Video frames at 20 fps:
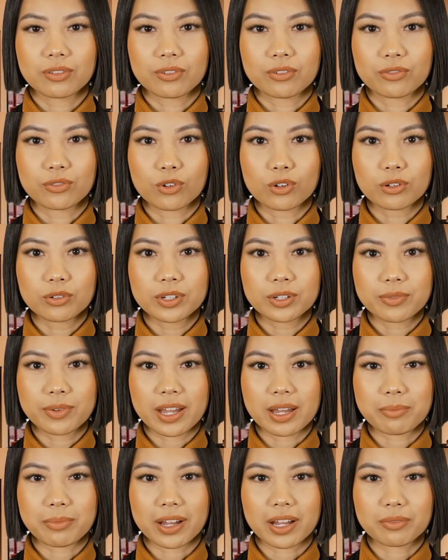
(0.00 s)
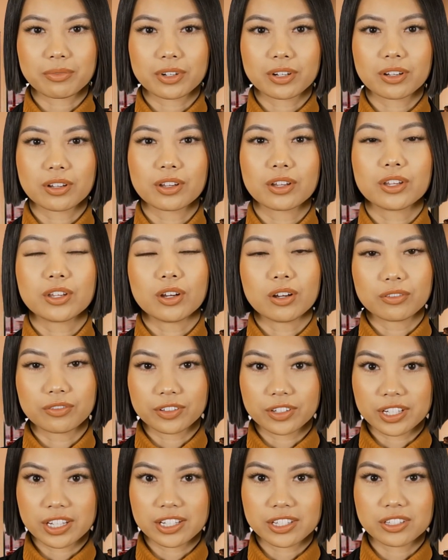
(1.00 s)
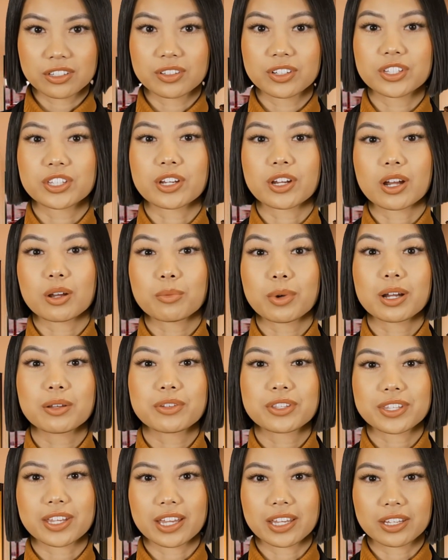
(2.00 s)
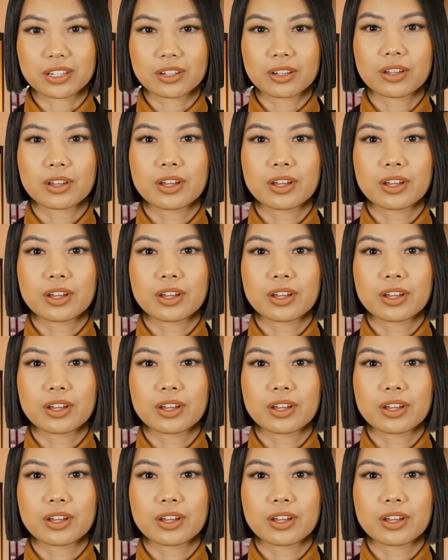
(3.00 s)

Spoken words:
Before we wrap up, don't forget to visit our website,